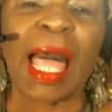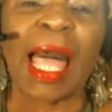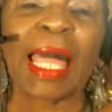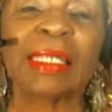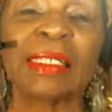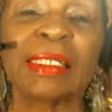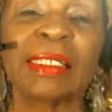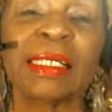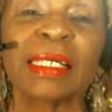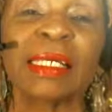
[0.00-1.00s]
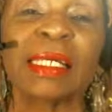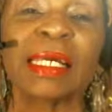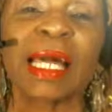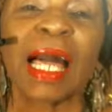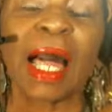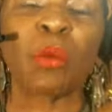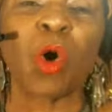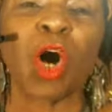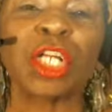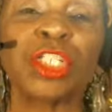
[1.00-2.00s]
And I
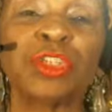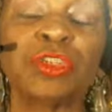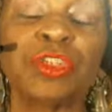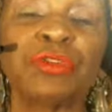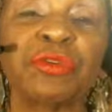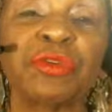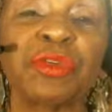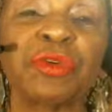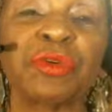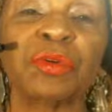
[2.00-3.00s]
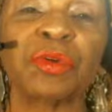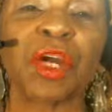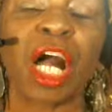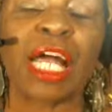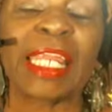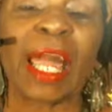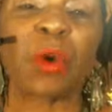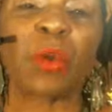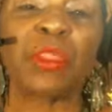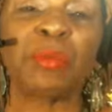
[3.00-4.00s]
want you to
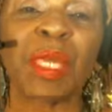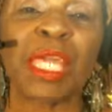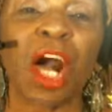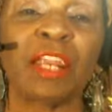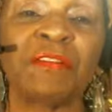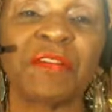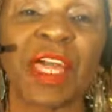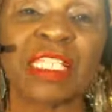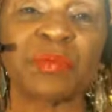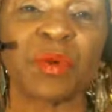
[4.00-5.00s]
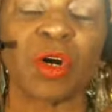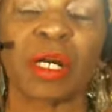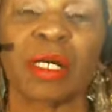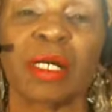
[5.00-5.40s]
connect with me on Facebook